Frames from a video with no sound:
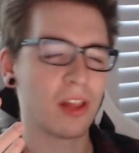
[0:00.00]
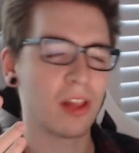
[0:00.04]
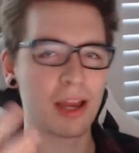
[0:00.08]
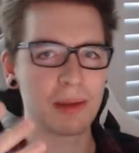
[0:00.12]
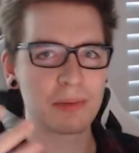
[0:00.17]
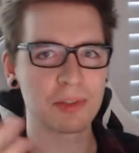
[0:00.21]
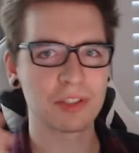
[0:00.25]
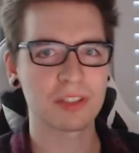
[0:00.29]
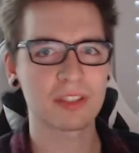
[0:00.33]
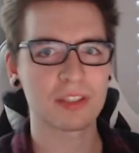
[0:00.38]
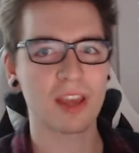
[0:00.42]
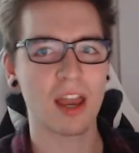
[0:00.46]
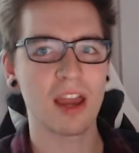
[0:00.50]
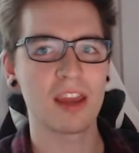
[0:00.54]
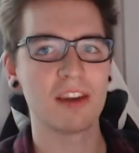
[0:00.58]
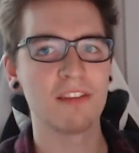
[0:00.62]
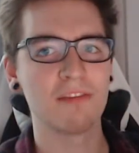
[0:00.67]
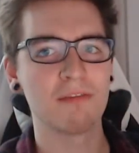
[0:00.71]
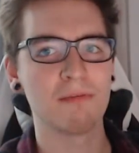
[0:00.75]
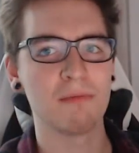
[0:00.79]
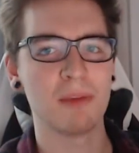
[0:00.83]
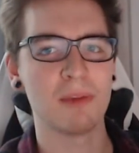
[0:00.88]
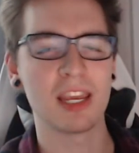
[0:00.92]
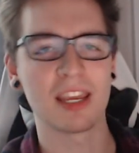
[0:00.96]
I'm just kind
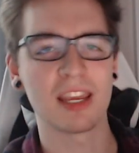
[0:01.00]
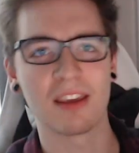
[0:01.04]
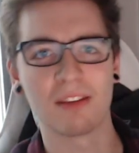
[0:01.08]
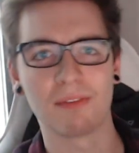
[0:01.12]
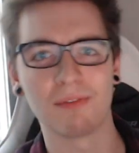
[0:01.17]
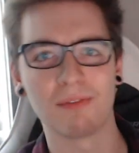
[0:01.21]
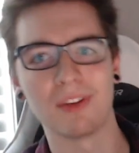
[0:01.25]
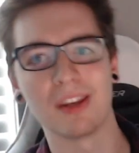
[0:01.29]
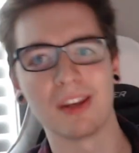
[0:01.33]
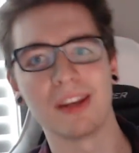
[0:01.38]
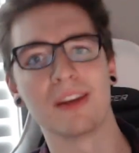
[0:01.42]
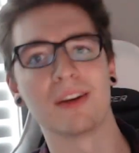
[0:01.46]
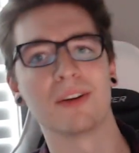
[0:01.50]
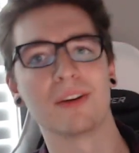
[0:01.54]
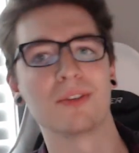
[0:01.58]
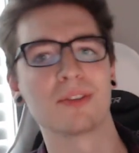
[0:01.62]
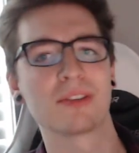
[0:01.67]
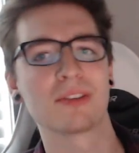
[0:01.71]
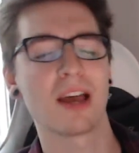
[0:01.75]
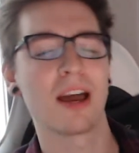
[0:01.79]
of making videos.